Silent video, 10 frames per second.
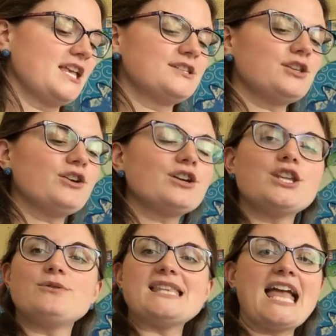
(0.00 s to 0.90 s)
So you're going
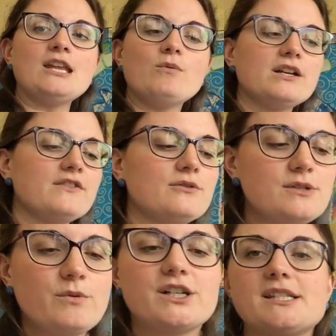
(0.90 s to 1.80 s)
to use any one of
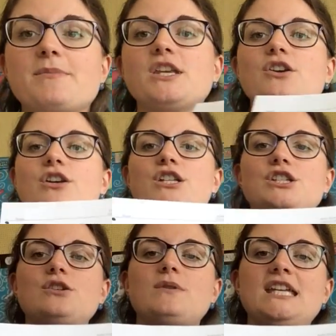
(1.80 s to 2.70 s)
those words, but you're going to
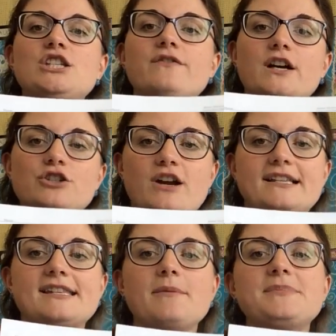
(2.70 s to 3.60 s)
do each of our
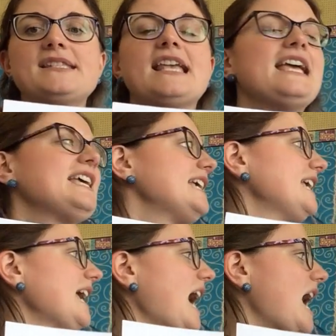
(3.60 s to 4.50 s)
dress-ups
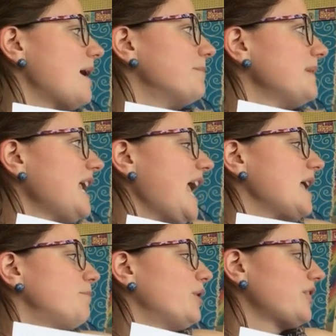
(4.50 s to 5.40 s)

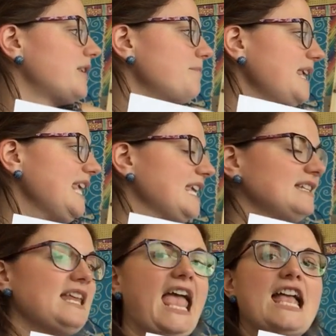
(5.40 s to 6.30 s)
and put them
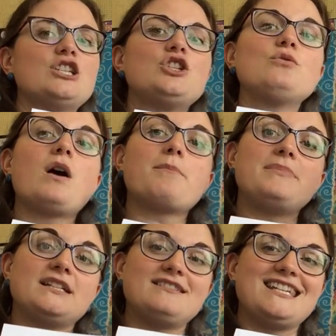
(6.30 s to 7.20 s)
in as you are
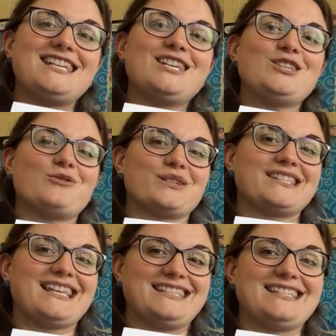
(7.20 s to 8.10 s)
building your
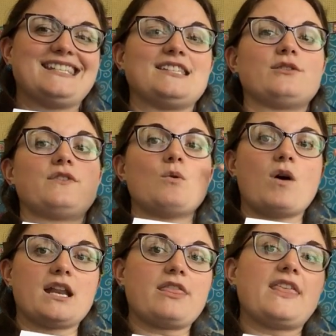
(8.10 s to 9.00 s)
sentences. So if you
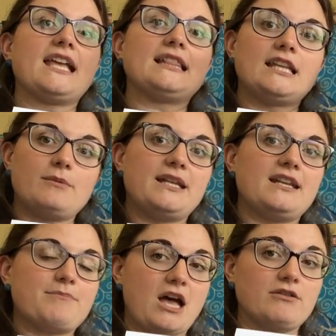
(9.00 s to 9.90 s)
want to think a little
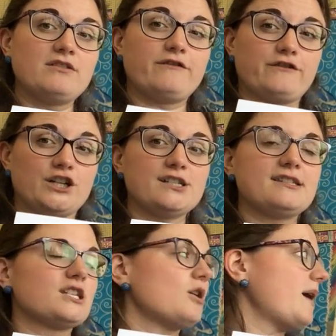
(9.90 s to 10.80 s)
bit about it
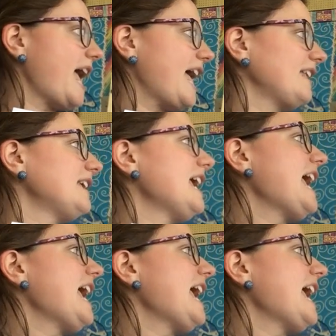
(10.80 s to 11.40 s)
first, go ahead.